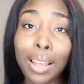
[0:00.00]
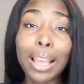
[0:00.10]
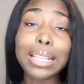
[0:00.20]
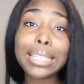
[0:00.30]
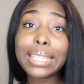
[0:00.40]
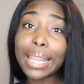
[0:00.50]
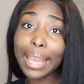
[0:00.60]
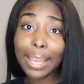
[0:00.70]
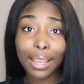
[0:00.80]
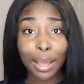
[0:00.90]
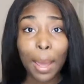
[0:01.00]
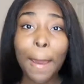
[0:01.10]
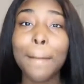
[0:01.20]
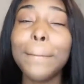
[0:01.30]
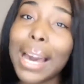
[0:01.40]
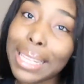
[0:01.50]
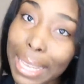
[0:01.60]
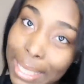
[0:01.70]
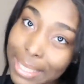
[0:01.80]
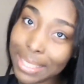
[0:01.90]
and slay my
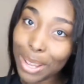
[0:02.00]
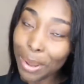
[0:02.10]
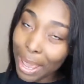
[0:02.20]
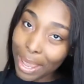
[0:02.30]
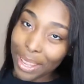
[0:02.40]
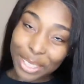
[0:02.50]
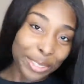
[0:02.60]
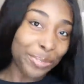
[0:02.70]
lace. Okay?